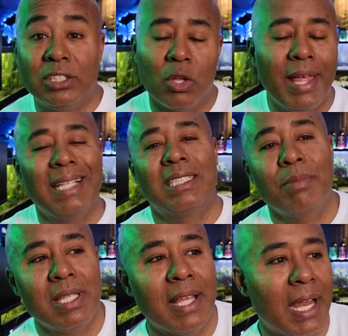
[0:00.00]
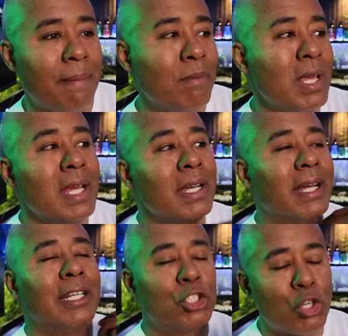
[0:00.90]
So that's something that I'm
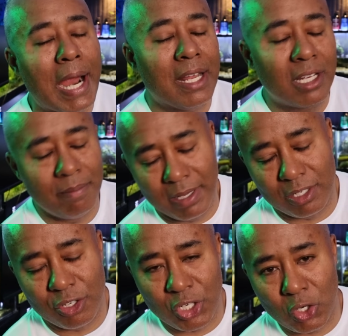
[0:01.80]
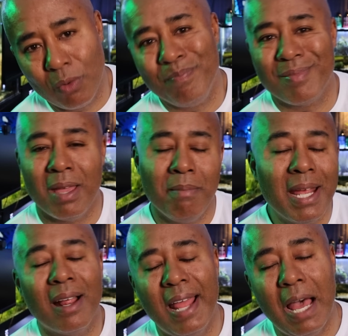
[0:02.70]
going to try to commit to do. It may
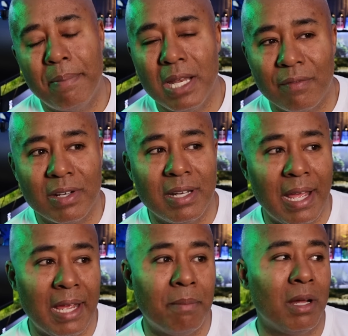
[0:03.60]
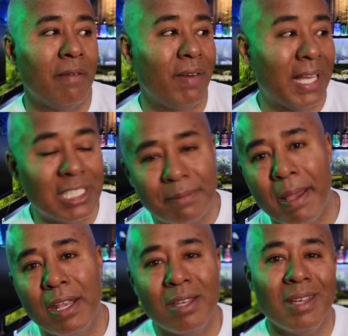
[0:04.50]
not happen every day, but if I can
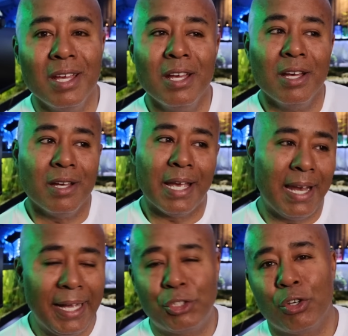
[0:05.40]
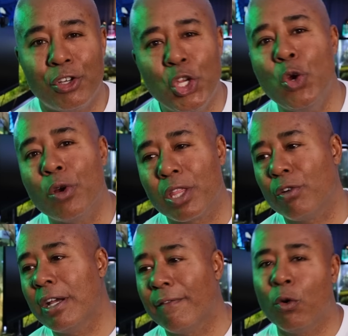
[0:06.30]
spend an extra two or
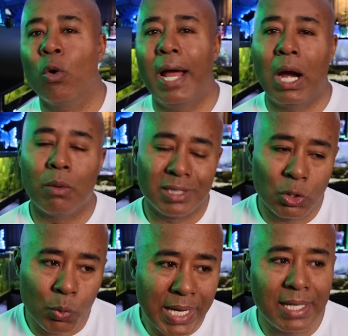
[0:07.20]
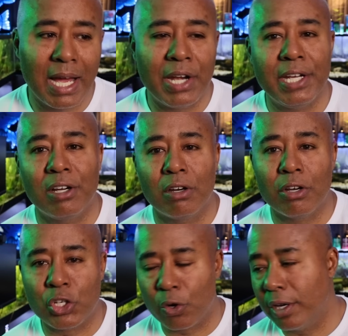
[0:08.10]
three or four hours a week down here
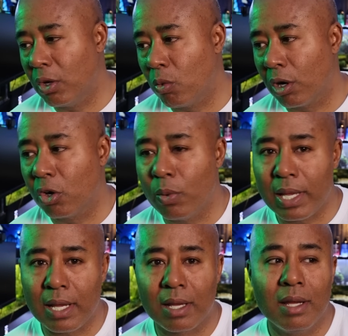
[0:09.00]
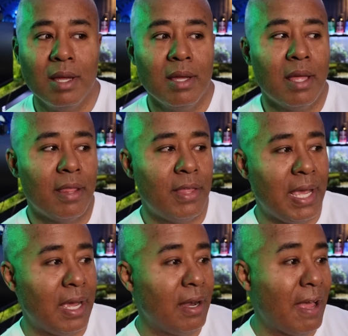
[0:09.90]
during the work week,
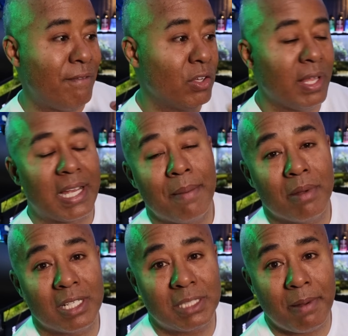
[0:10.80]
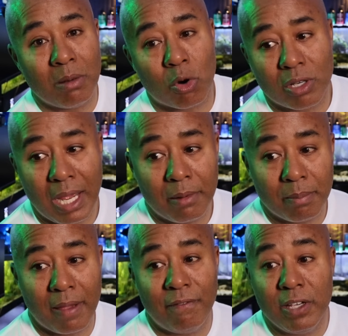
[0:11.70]
then I feel like I'm going to spend more time
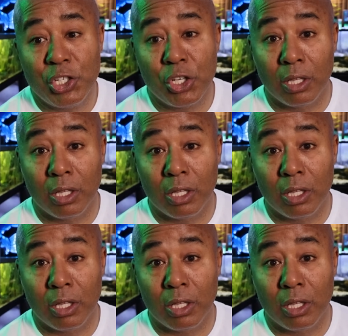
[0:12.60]
with my fish.